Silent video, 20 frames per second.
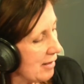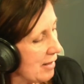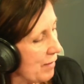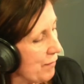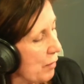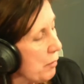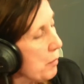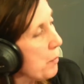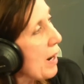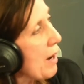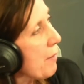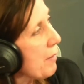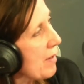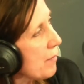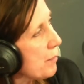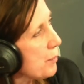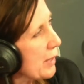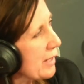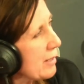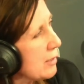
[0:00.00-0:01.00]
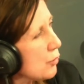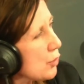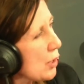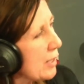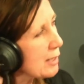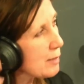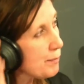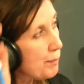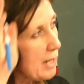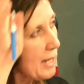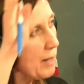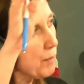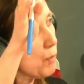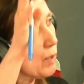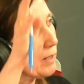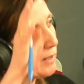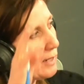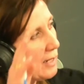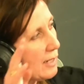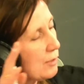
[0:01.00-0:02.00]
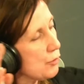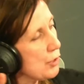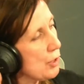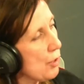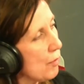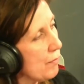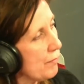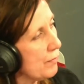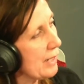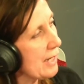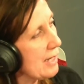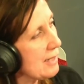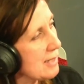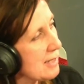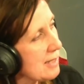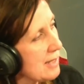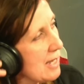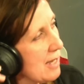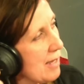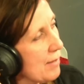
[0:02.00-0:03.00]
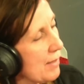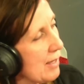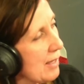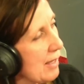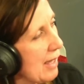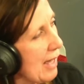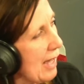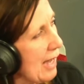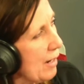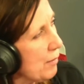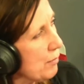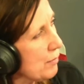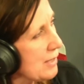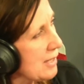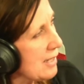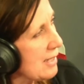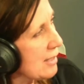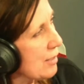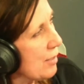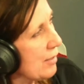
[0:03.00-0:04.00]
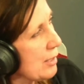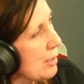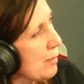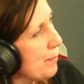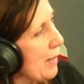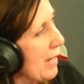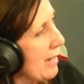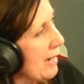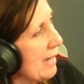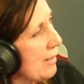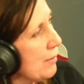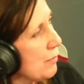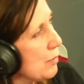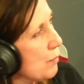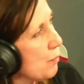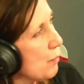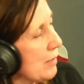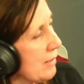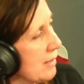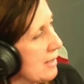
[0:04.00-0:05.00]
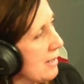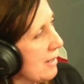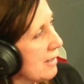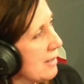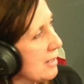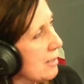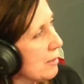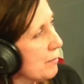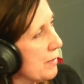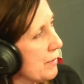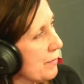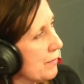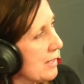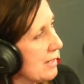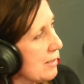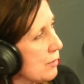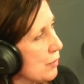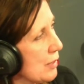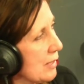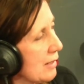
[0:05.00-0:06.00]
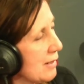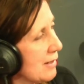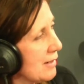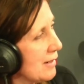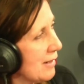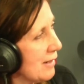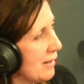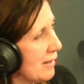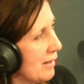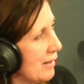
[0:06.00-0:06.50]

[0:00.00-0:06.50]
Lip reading: they're very wary of Britain trying to play one country off against the other. How's this going to pan out once Article 50 is triggered?